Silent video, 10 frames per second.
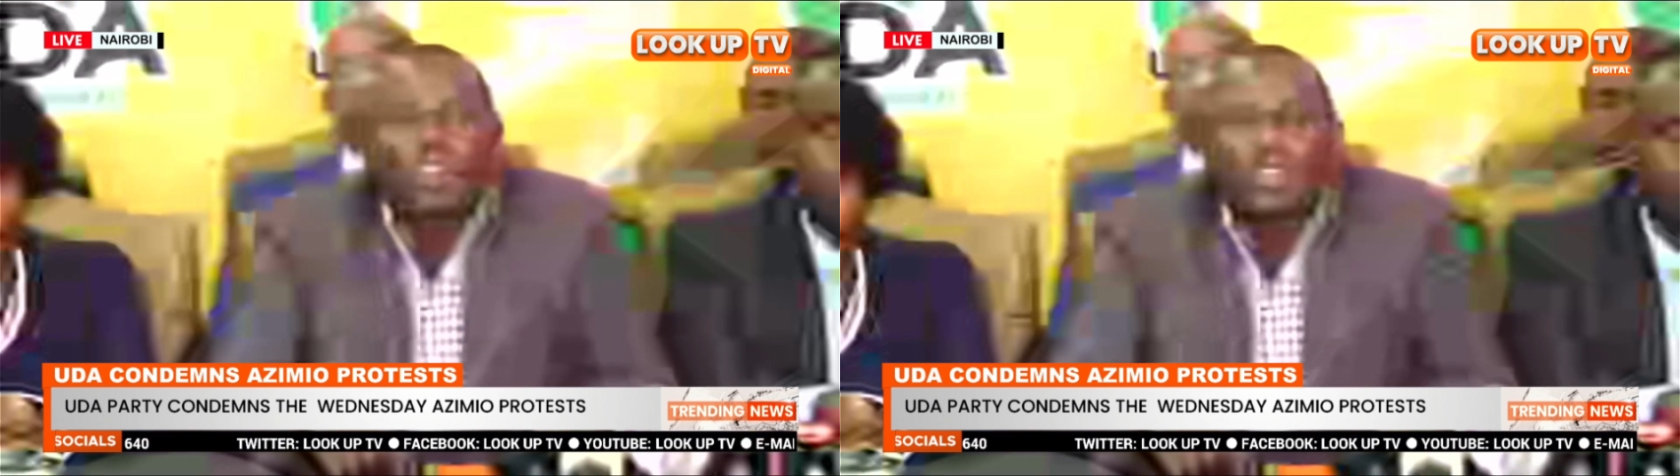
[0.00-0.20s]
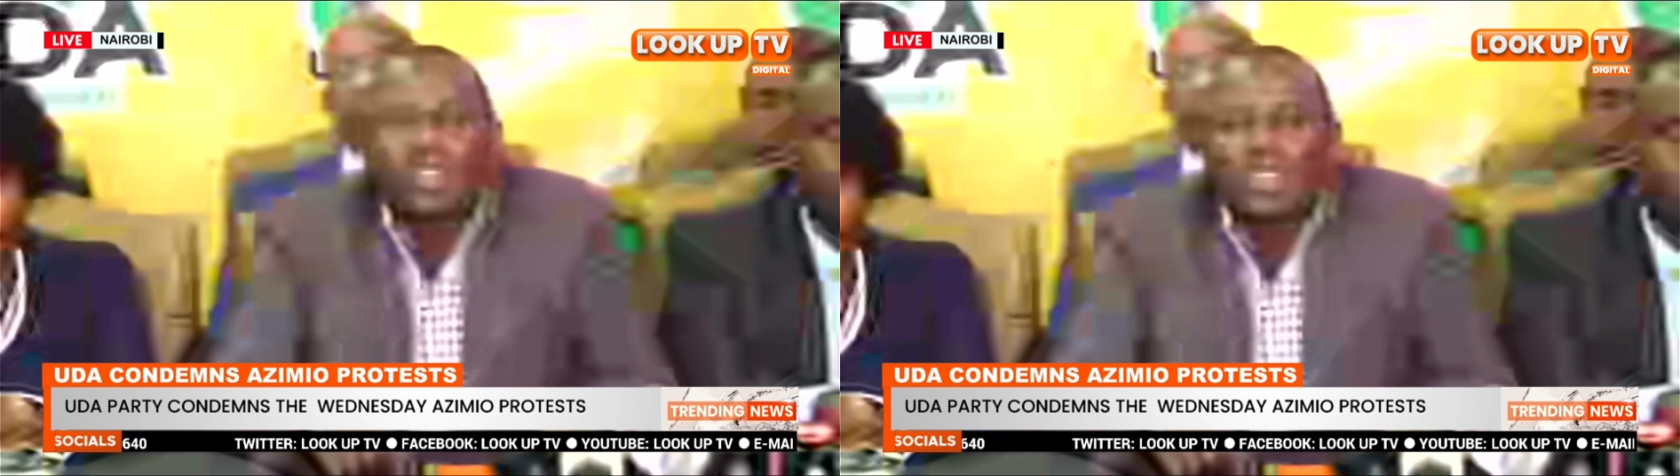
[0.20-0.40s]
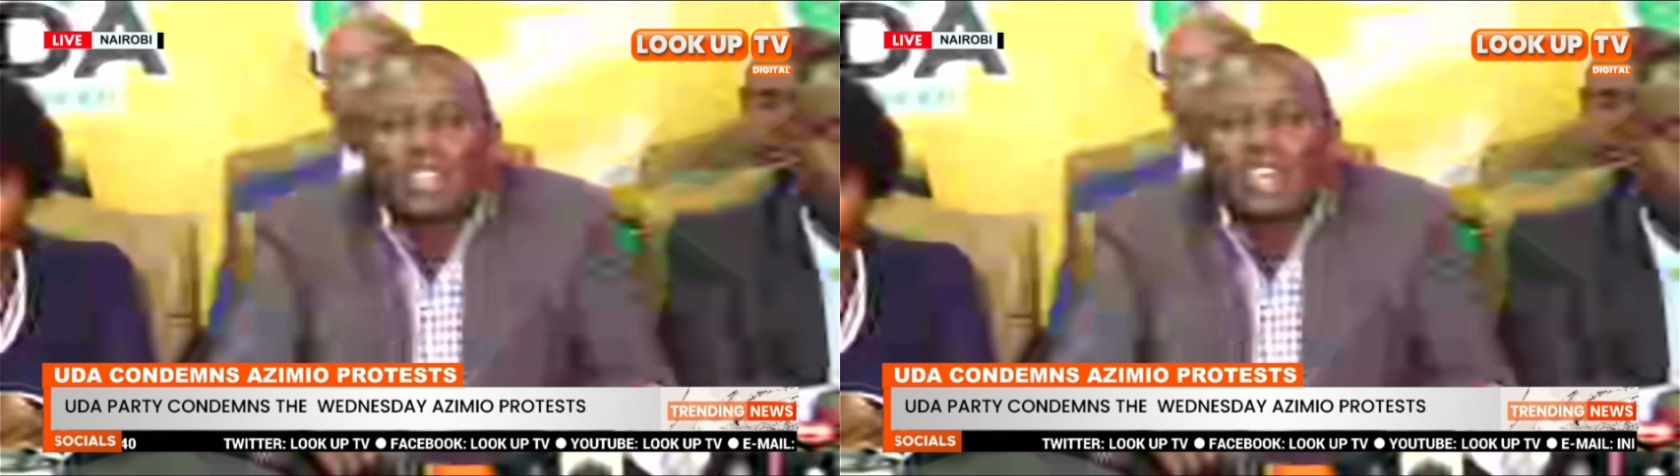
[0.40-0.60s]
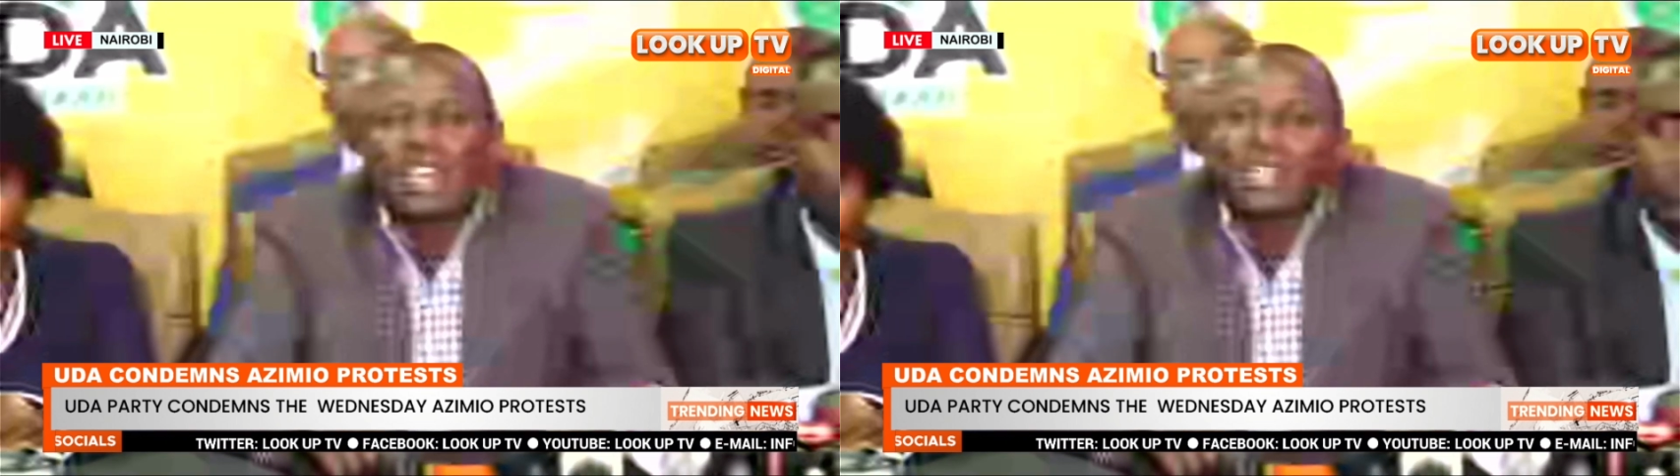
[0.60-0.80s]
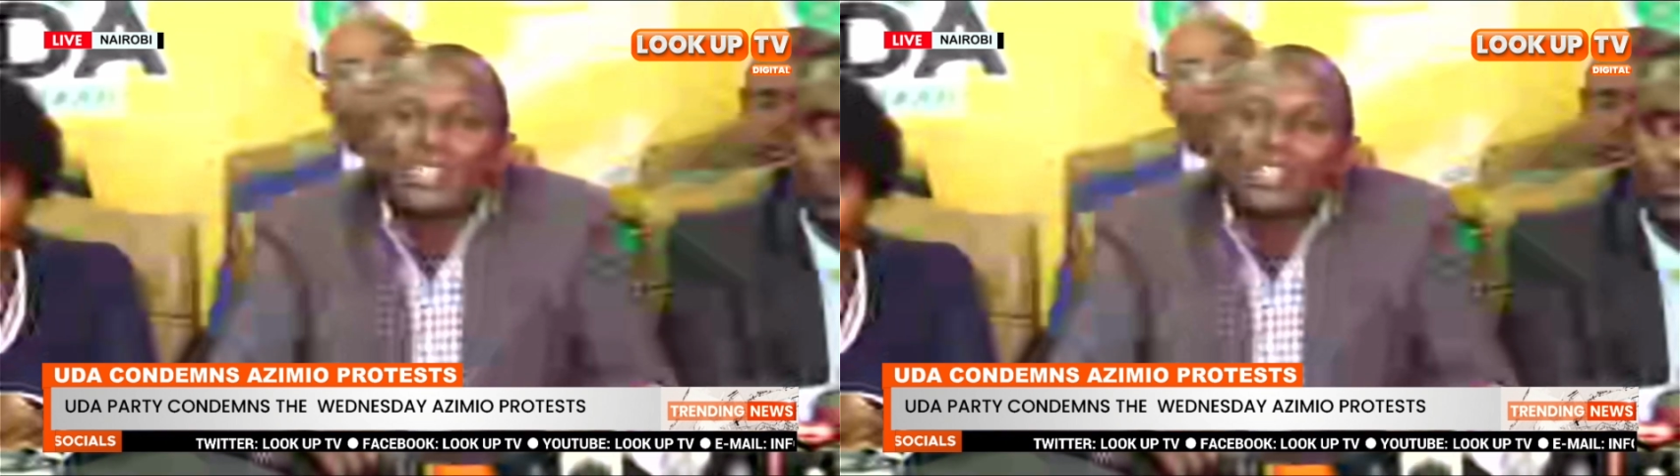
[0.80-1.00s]
in the
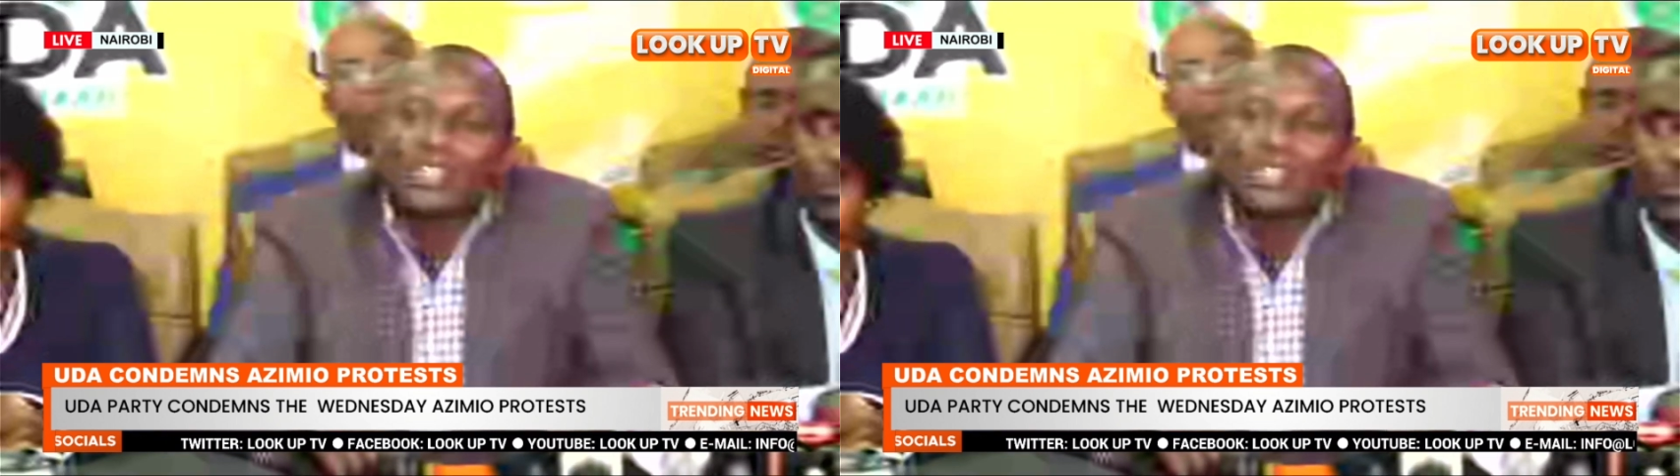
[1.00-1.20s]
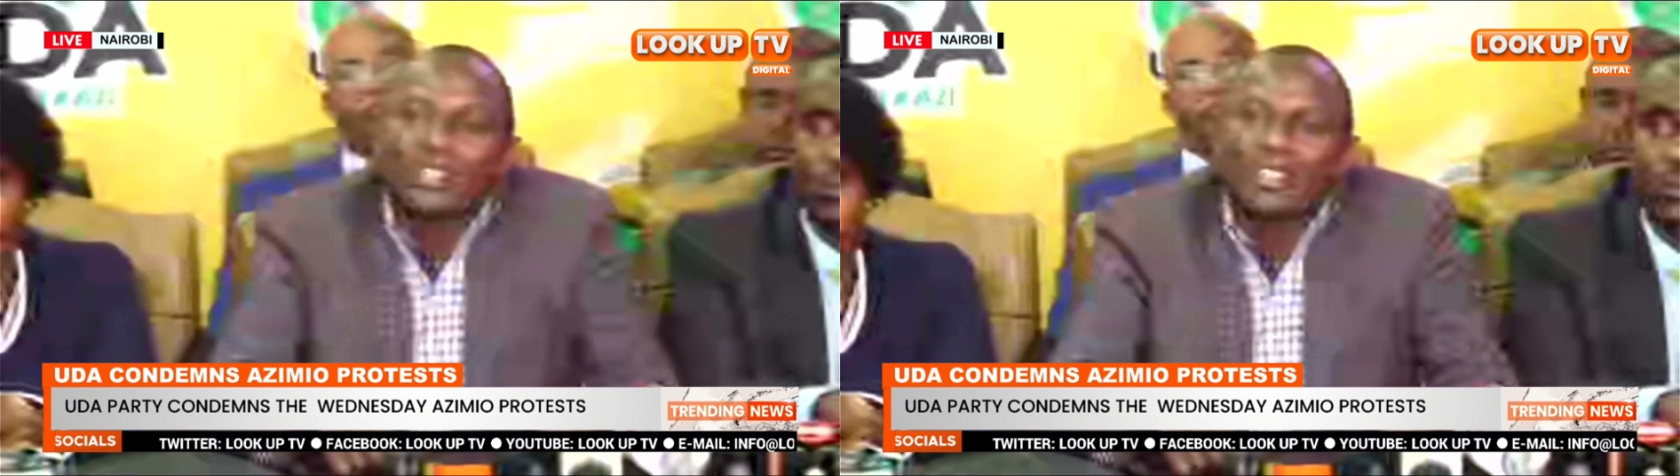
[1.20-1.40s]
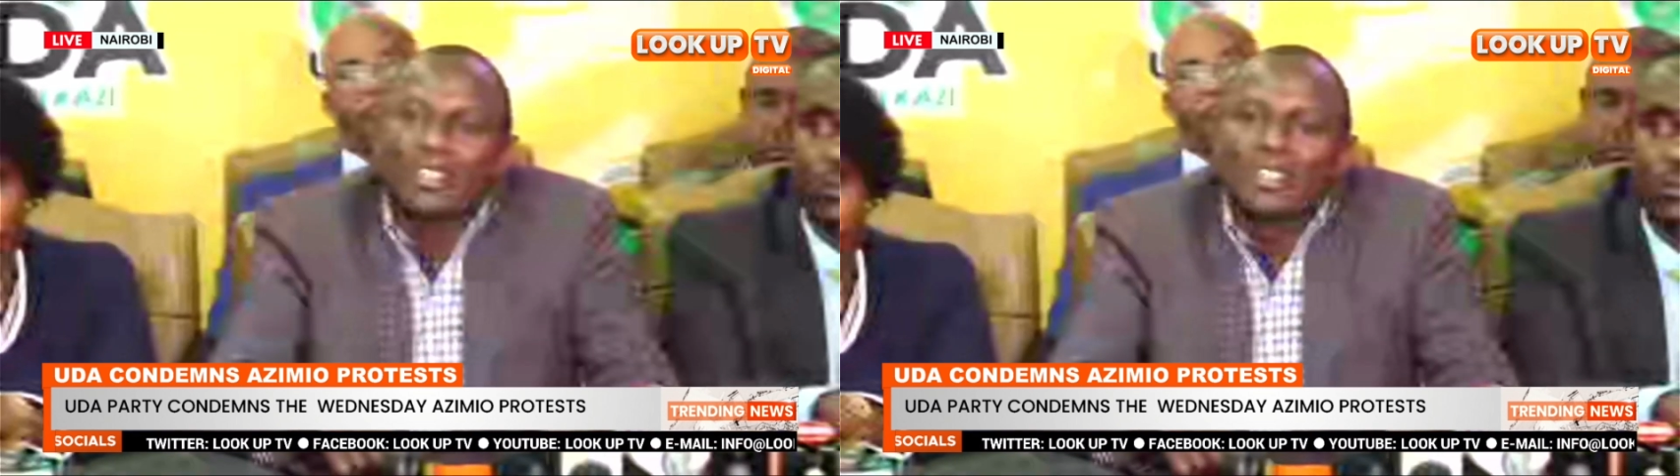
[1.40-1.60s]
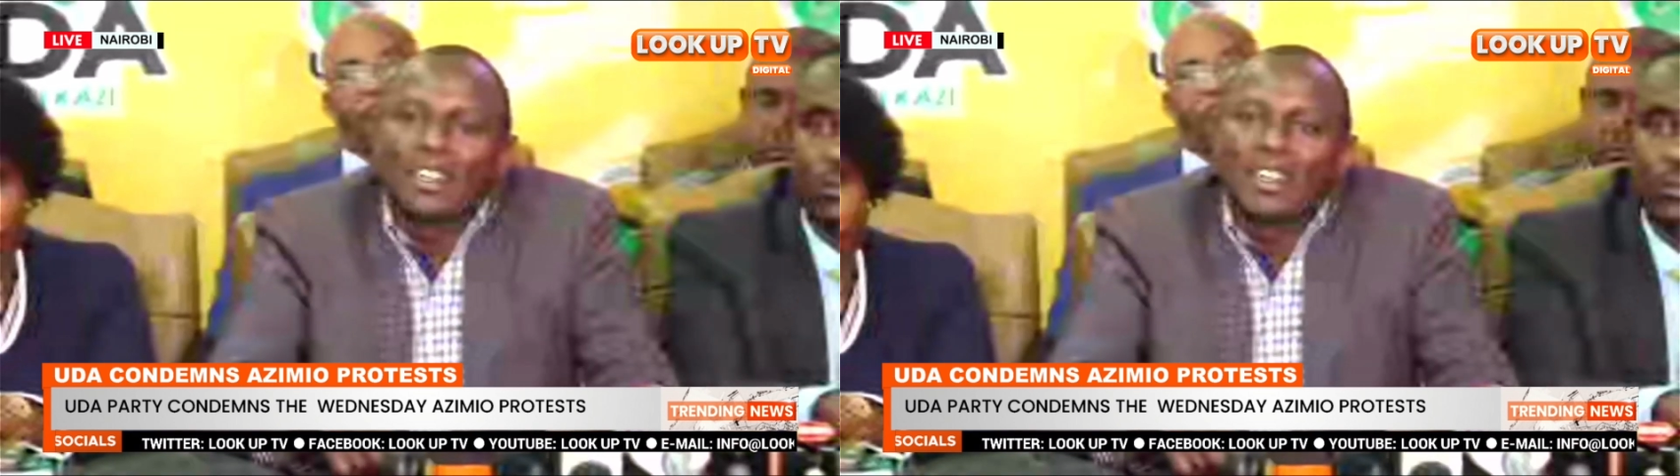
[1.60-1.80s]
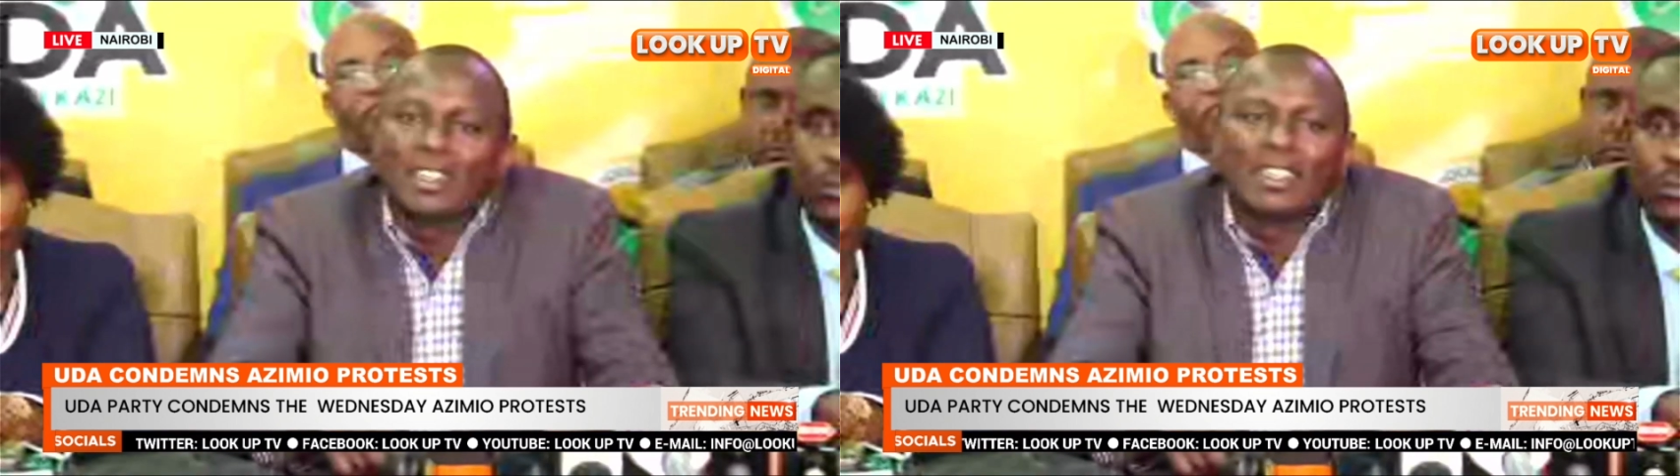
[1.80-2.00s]
guise,
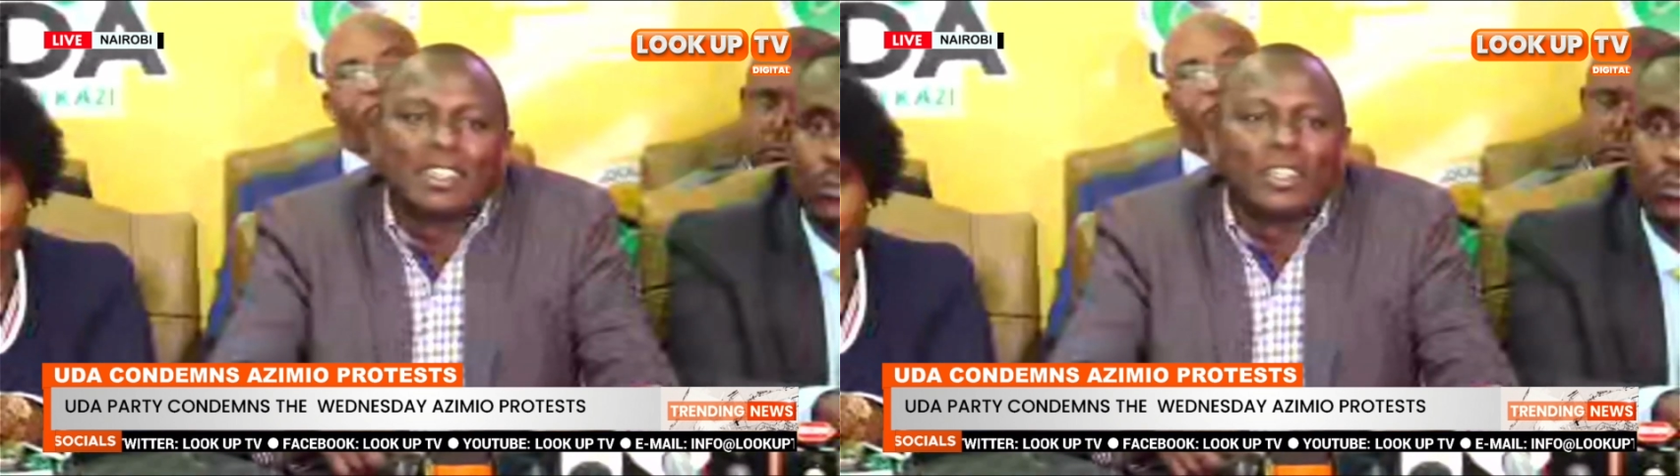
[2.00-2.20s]
as I said,